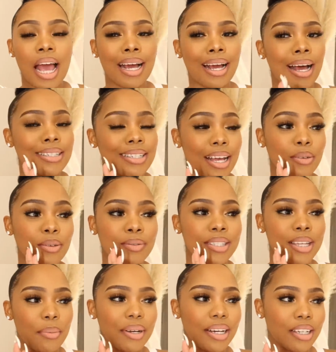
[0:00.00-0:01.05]
guys,
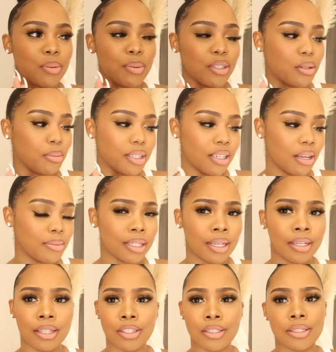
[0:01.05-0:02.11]
Zama and I spend so much time
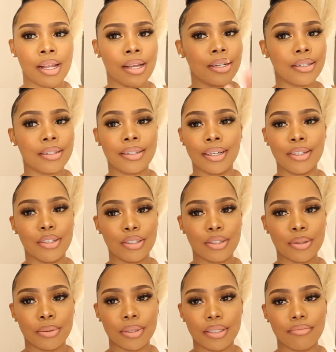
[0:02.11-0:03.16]
together. Just like get
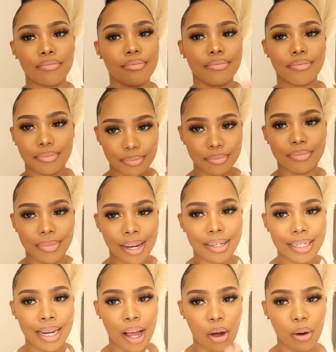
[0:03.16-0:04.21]
used to it
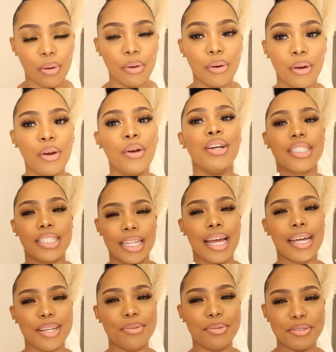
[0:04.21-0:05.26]
like now. It's the
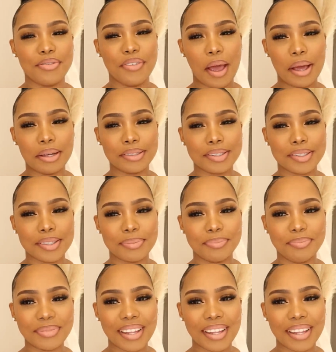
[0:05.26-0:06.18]
honeymoon phase.